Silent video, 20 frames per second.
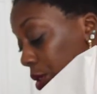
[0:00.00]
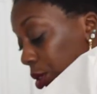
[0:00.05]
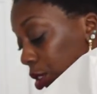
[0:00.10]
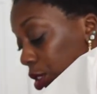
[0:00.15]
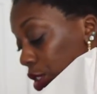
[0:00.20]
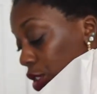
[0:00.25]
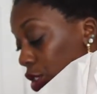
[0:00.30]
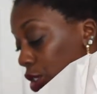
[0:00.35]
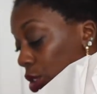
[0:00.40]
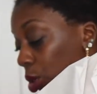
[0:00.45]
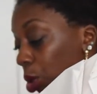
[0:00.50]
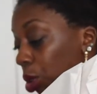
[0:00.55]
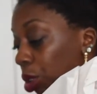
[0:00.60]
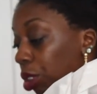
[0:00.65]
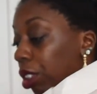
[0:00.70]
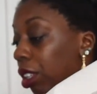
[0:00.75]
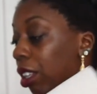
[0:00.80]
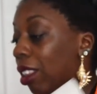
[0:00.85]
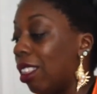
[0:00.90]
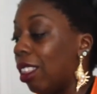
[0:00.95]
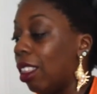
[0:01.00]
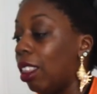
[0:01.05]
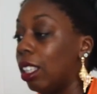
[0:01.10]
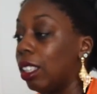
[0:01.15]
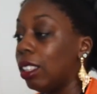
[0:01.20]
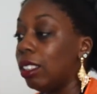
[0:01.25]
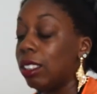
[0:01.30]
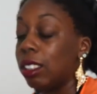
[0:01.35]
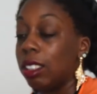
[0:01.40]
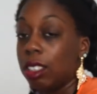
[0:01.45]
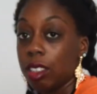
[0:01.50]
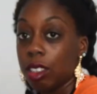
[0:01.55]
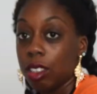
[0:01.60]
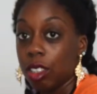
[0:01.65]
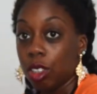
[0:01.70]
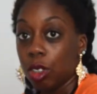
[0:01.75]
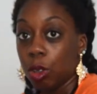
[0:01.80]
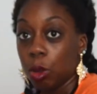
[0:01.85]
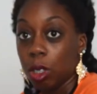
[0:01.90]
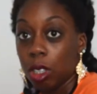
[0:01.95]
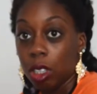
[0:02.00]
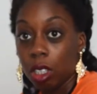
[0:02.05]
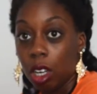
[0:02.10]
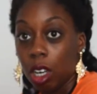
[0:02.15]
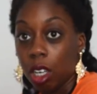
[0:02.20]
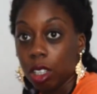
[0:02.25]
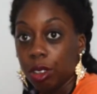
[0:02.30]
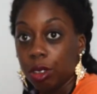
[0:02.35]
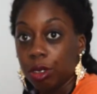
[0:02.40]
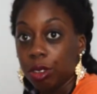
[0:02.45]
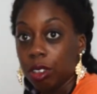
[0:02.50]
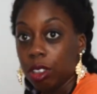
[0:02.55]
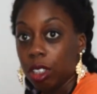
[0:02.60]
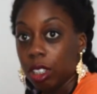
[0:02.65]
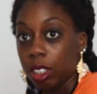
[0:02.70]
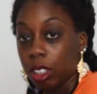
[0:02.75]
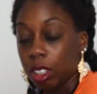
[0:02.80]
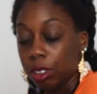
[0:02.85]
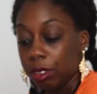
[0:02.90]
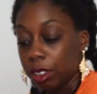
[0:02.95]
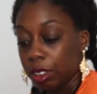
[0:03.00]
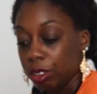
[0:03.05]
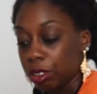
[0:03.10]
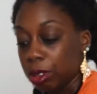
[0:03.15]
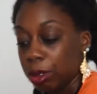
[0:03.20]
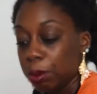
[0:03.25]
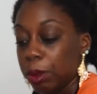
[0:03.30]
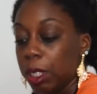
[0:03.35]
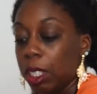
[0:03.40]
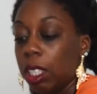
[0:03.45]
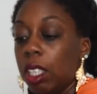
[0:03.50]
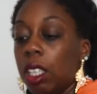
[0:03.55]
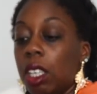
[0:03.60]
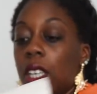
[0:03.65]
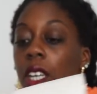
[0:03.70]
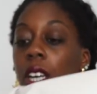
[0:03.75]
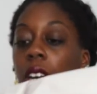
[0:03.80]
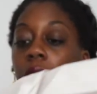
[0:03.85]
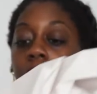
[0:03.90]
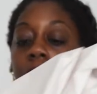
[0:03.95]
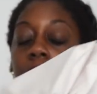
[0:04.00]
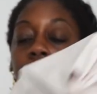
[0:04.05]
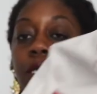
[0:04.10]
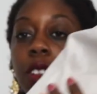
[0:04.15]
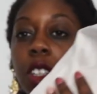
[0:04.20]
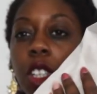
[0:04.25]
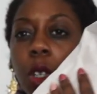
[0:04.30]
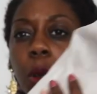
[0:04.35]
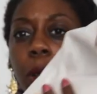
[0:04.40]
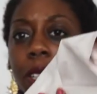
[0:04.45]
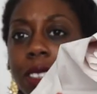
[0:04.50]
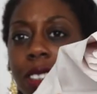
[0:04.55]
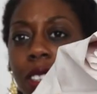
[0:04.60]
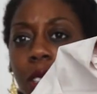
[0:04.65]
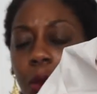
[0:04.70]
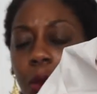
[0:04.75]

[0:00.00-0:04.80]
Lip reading: for sure this is the new clock for our living room. I have no idea